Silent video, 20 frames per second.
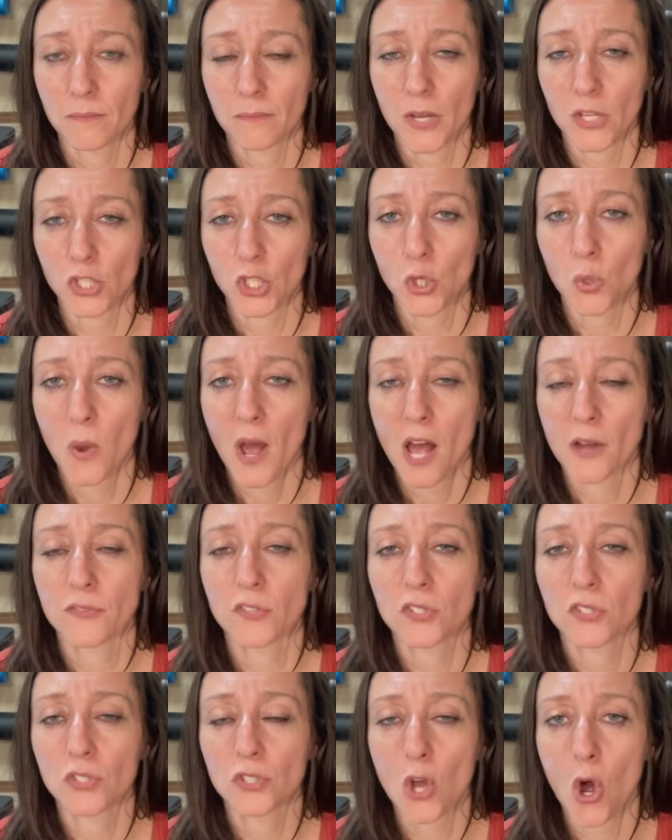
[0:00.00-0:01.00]
but you have
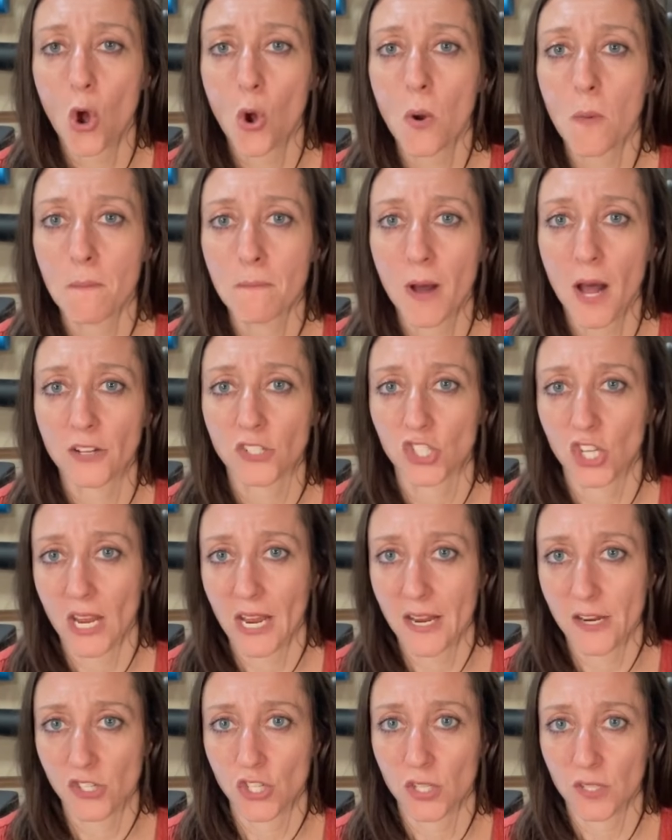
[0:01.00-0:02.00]
so much
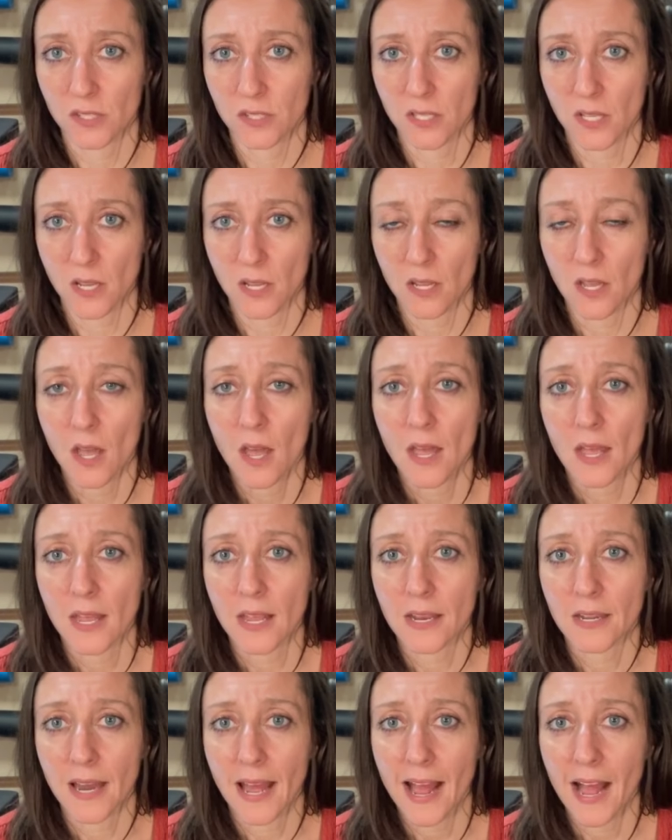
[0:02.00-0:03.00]
agency
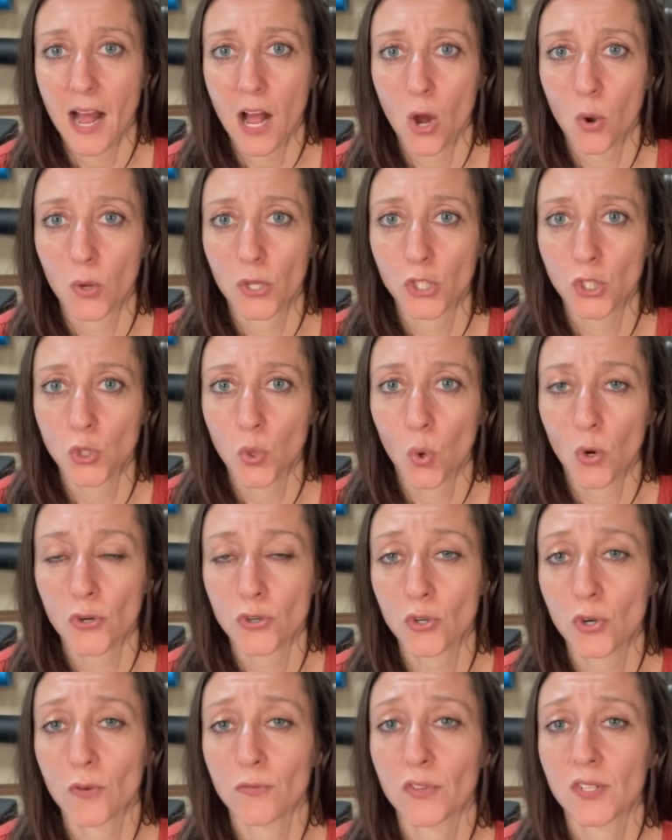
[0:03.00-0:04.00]
in how your
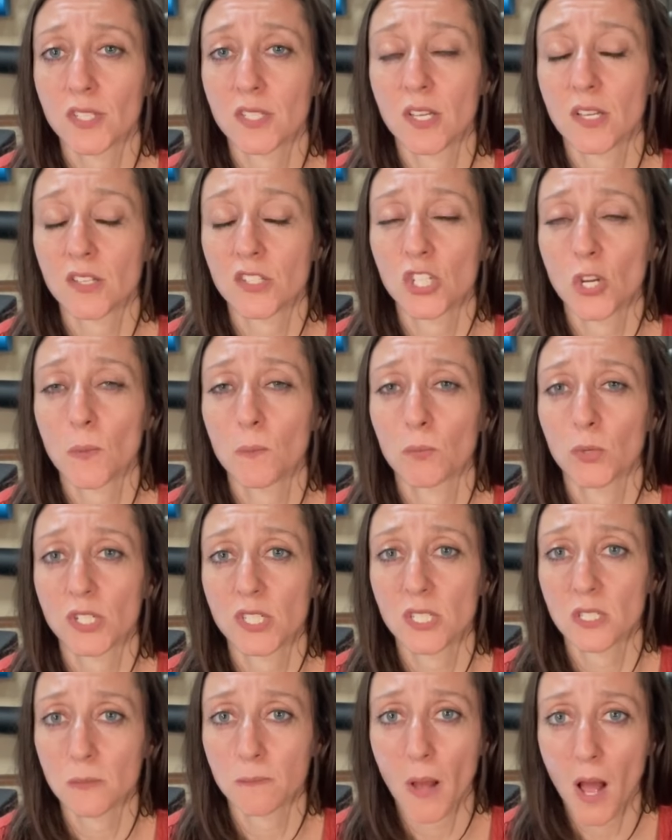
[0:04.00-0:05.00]
nervous system
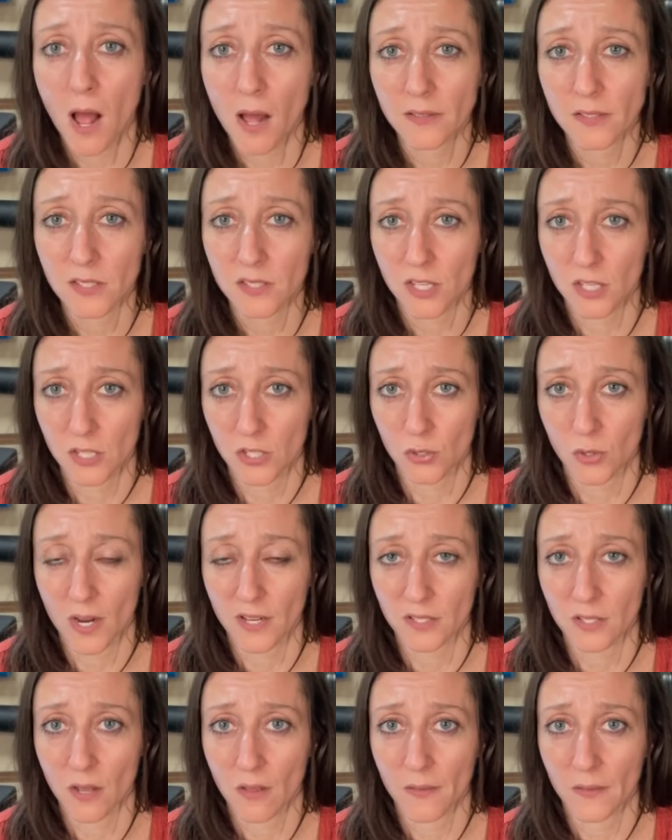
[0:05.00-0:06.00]
responds to
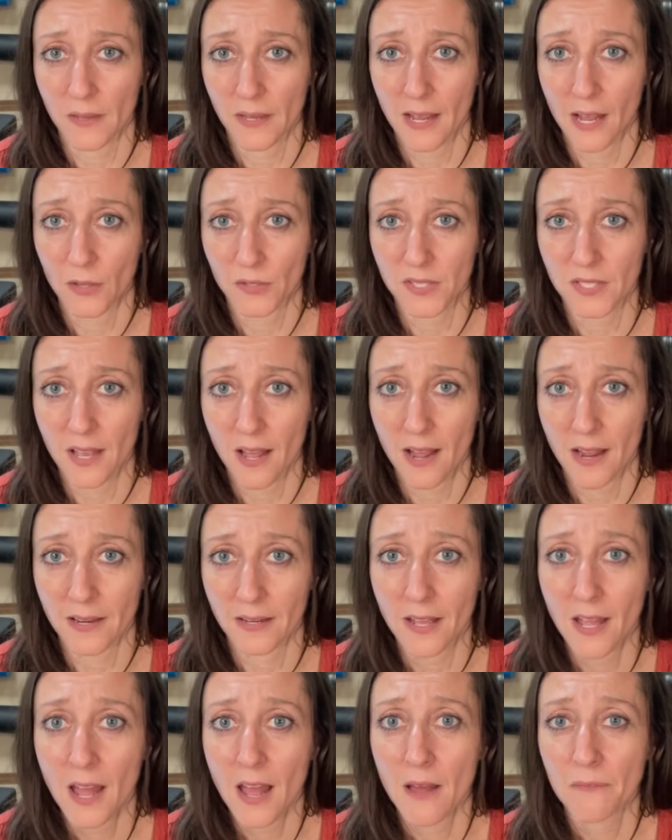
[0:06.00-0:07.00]
stress on the outside,